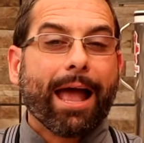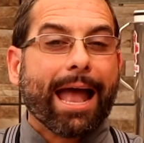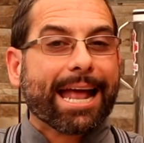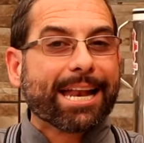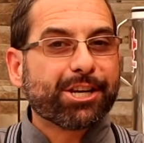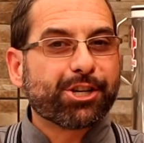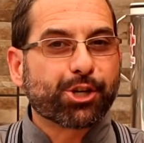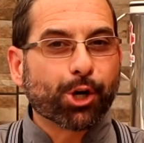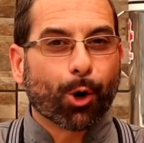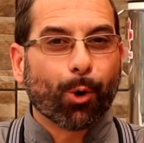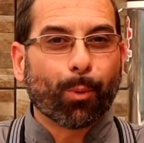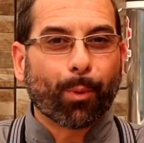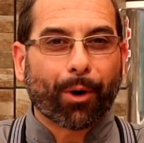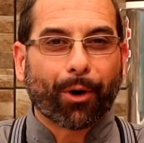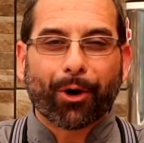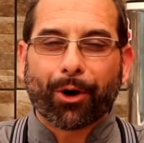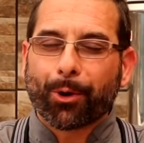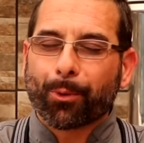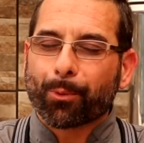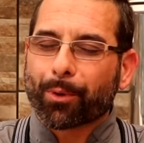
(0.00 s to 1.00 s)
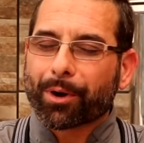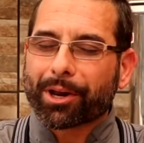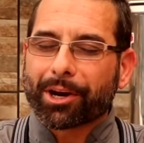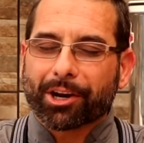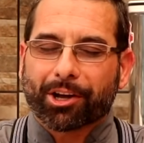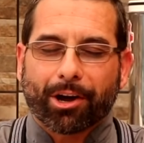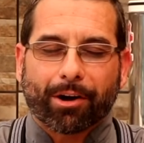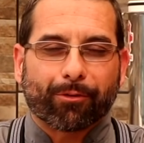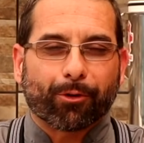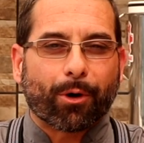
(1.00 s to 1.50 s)
And don't worry, we're going
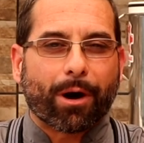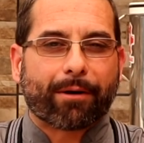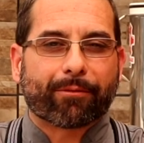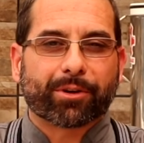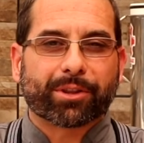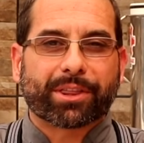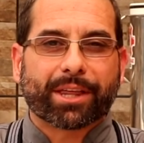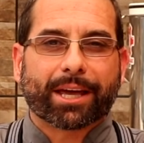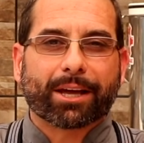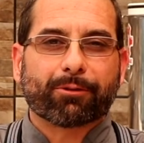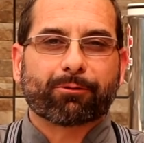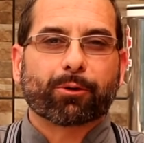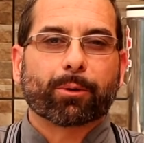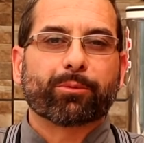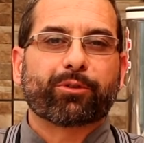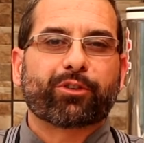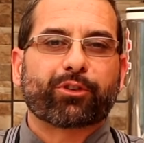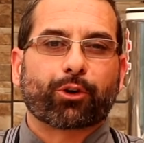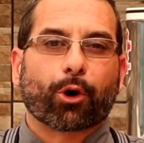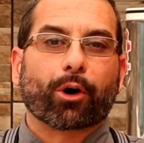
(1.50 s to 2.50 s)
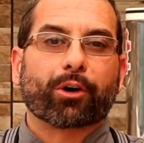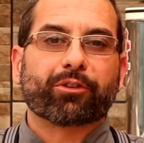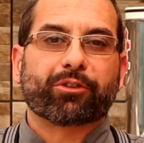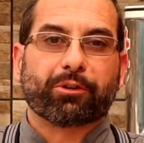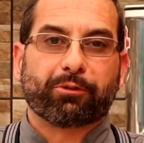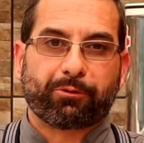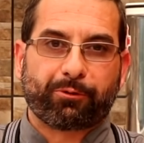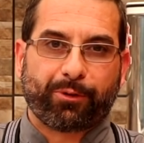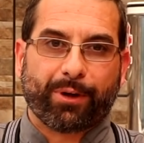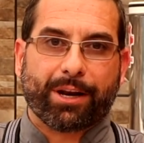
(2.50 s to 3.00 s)
to cover everything from start
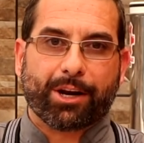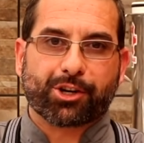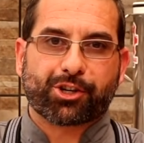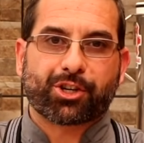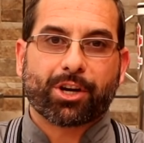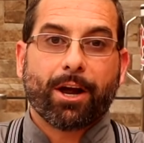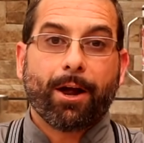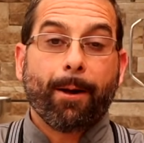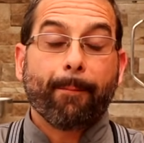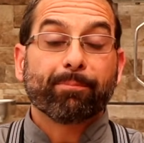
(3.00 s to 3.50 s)
to finish.